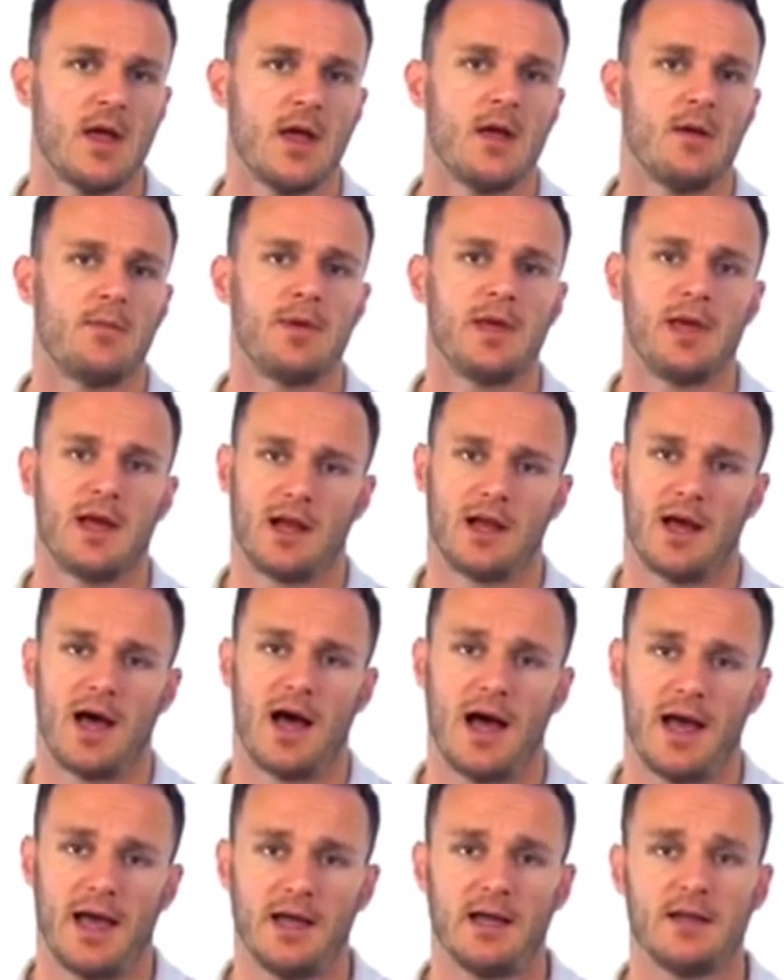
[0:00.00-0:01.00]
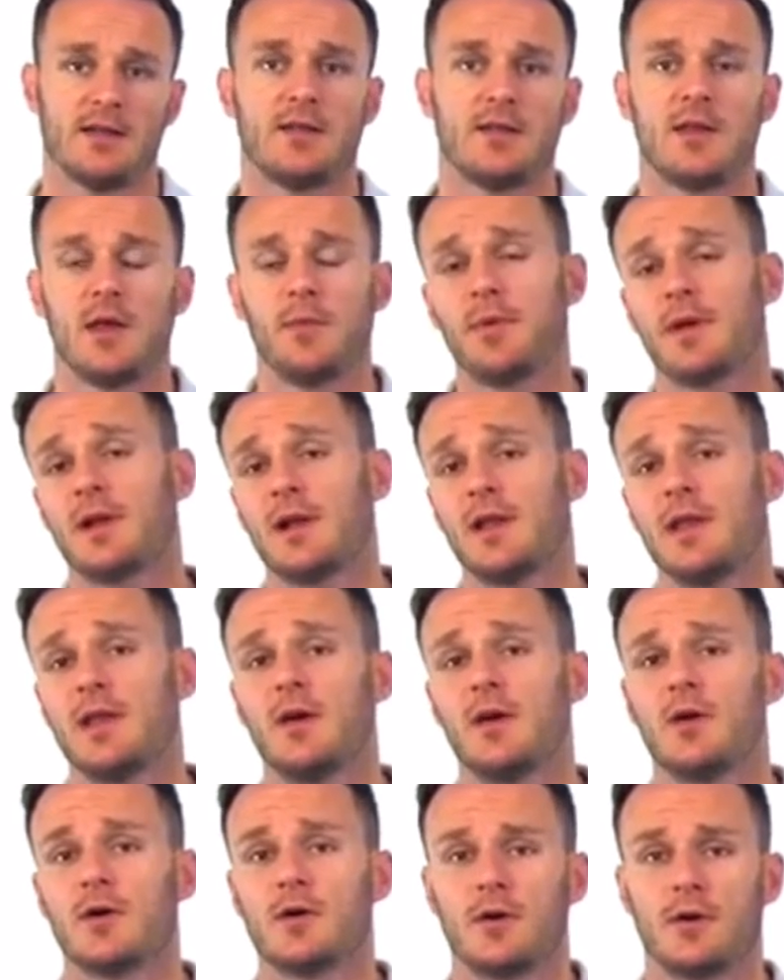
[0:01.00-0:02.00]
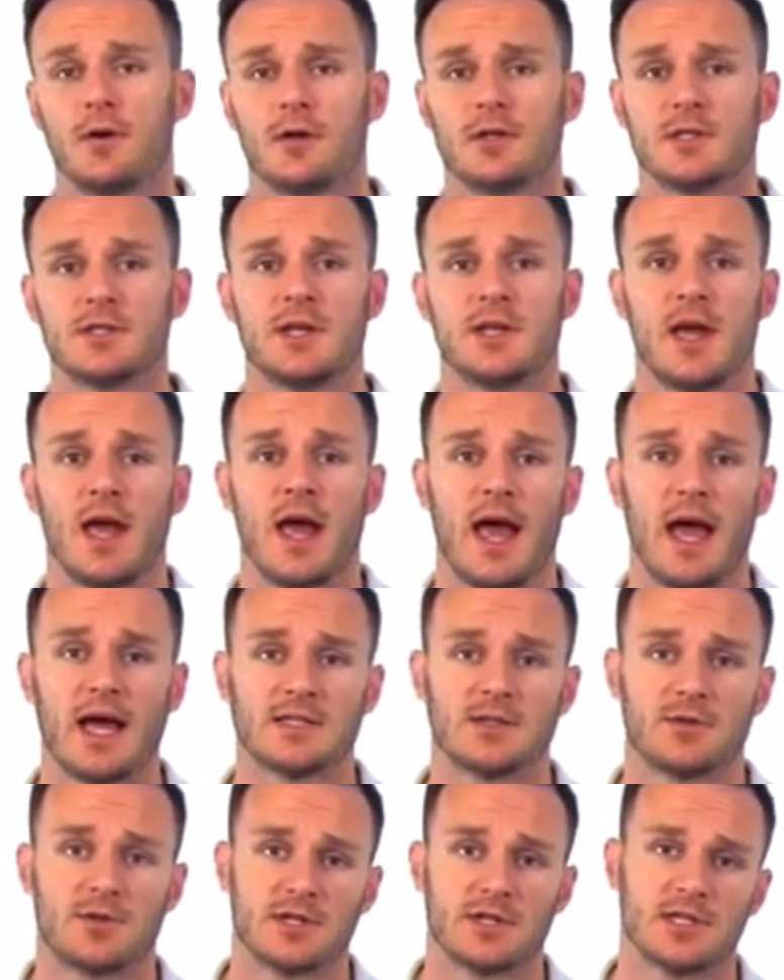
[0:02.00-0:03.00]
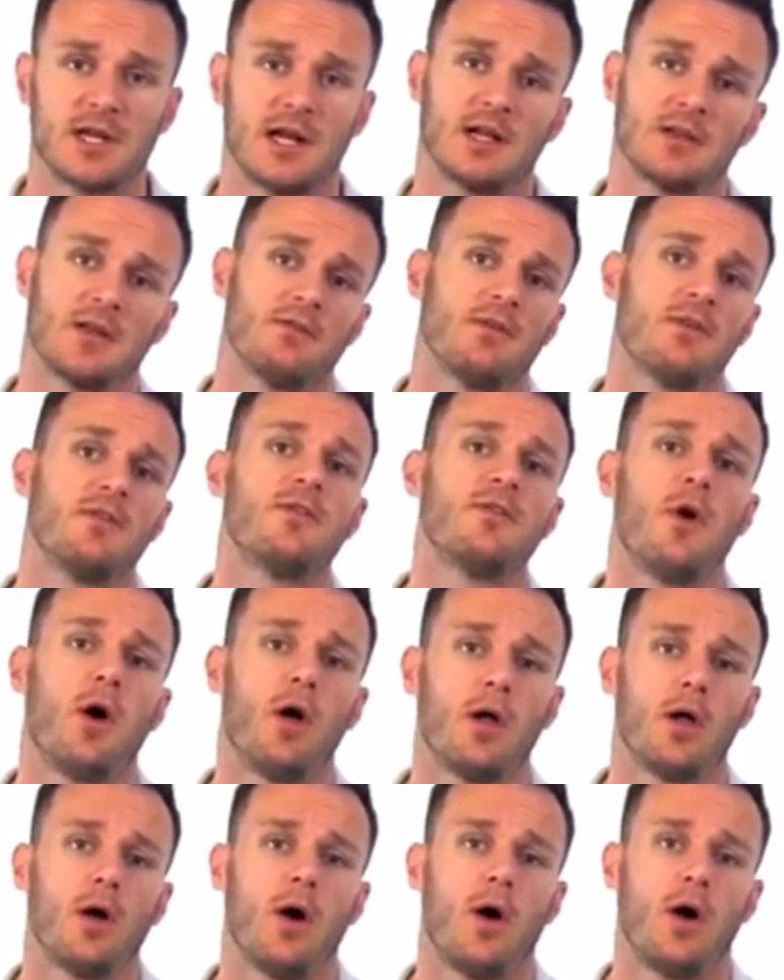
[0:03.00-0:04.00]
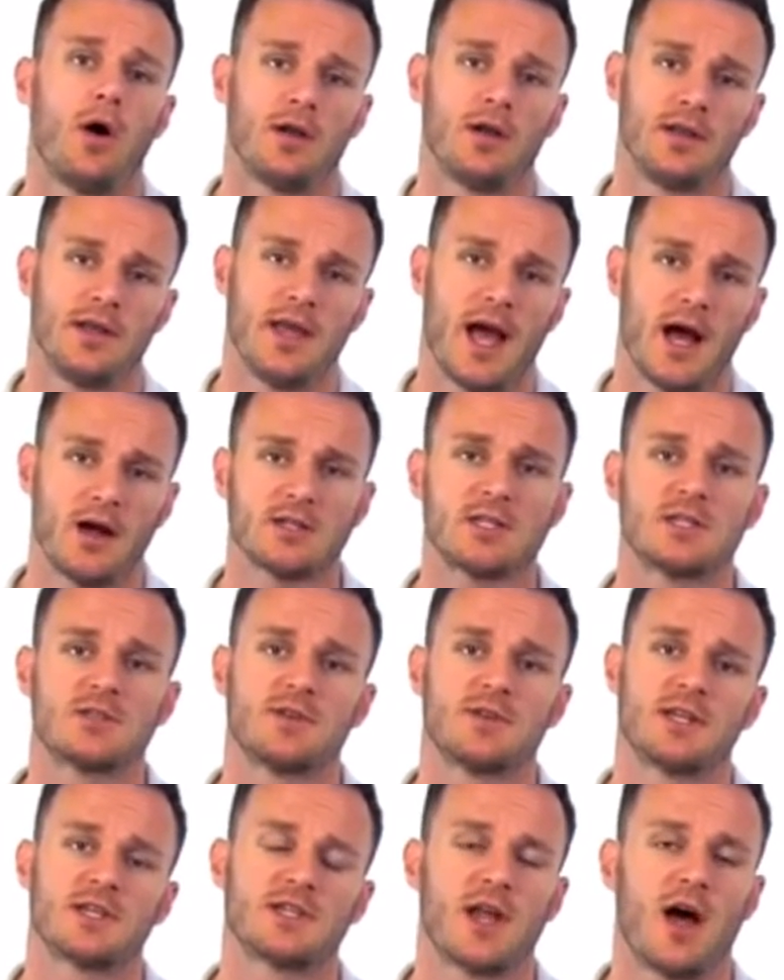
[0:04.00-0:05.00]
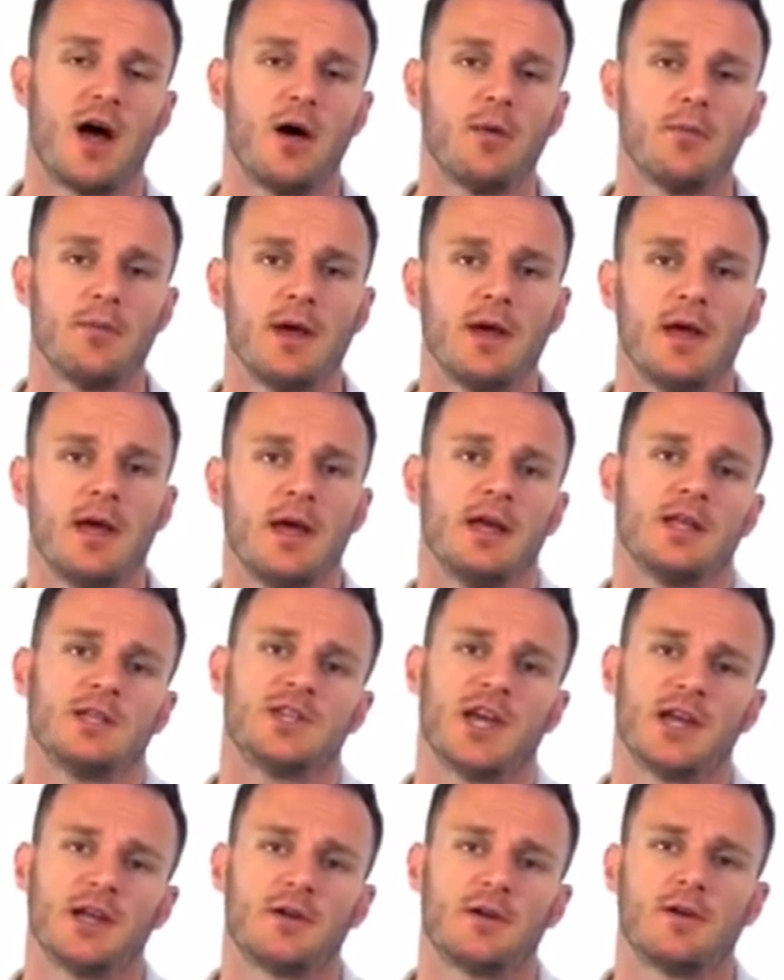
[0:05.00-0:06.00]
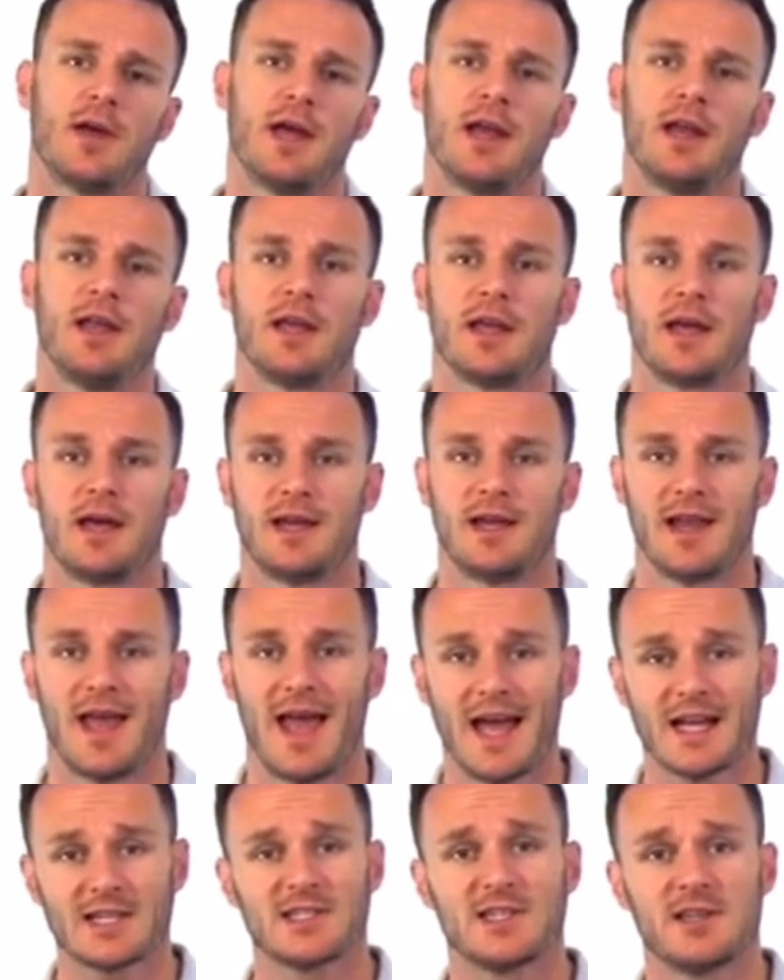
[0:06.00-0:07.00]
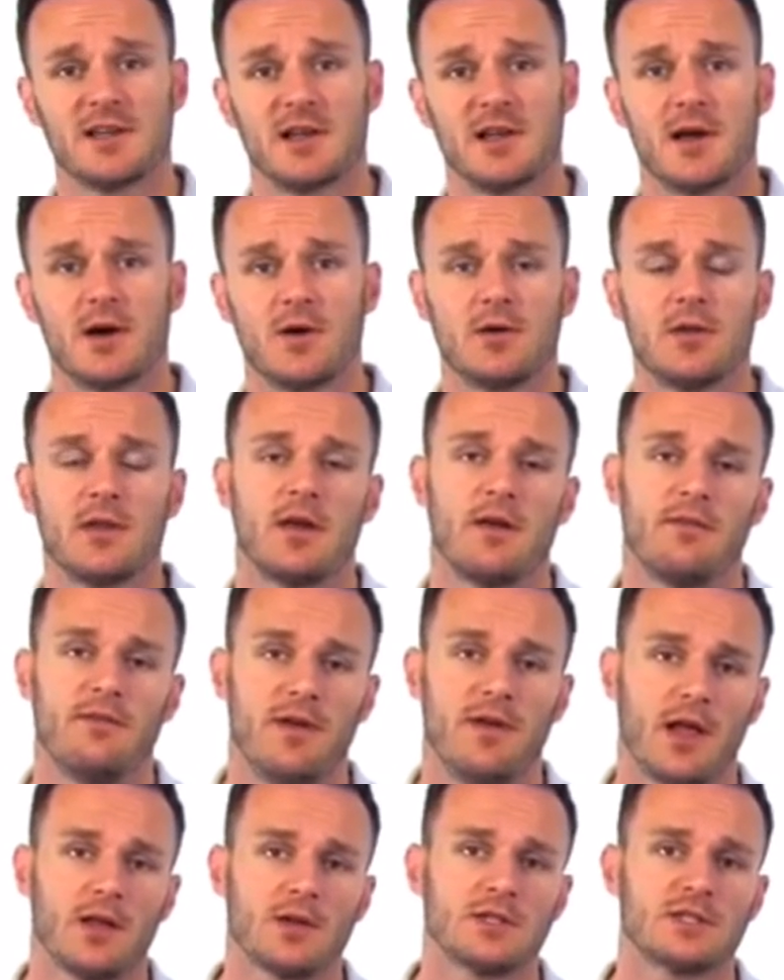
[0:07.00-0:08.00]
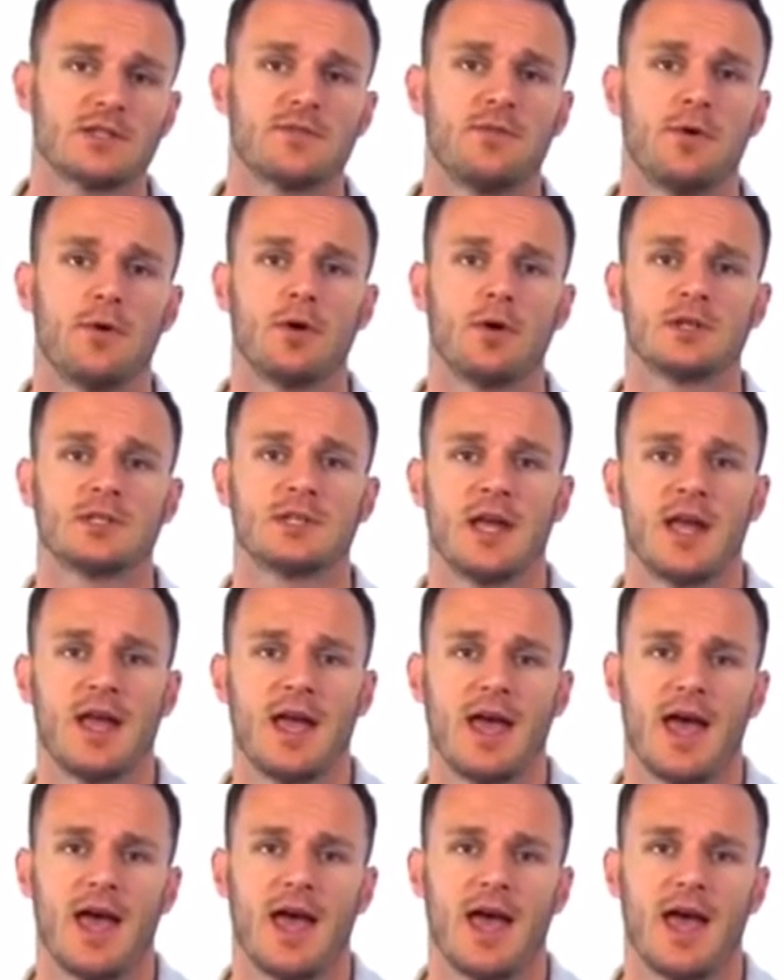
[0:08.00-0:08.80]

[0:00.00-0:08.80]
PLRI typically occurs as a result of a fall on the outstretched arm, generating an axial load, valgus force,